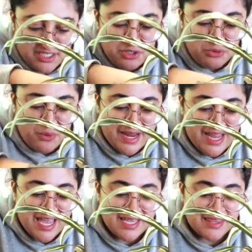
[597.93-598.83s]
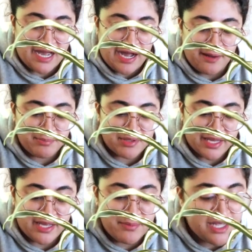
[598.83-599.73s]
Ew, I hate that.
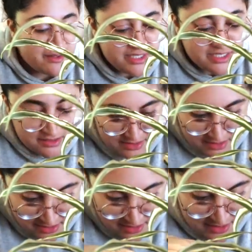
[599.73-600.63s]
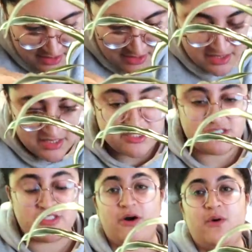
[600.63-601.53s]
Plant babies? That is
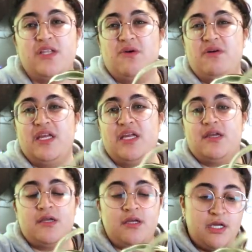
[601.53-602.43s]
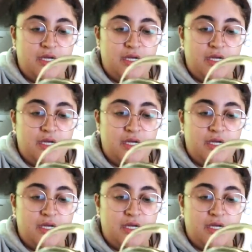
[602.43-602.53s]
so annoying.